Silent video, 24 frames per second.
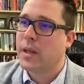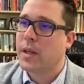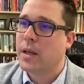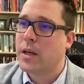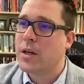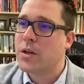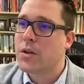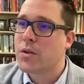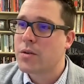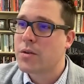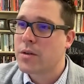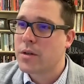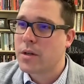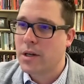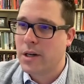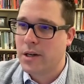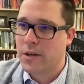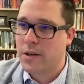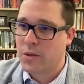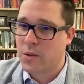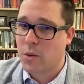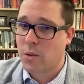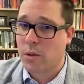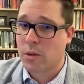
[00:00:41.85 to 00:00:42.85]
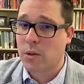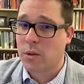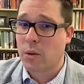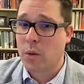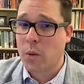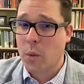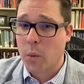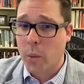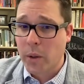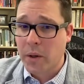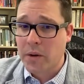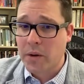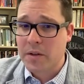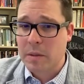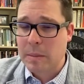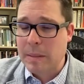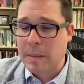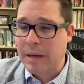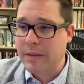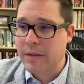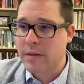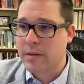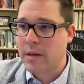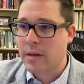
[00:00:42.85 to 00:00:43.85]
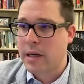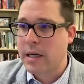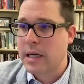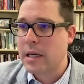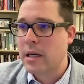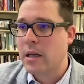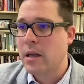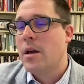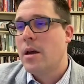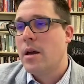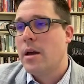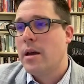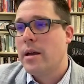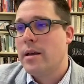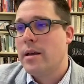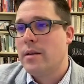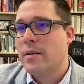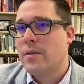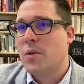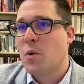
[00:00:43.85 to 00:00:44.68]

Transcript: interesting historical quirks about the Senate is,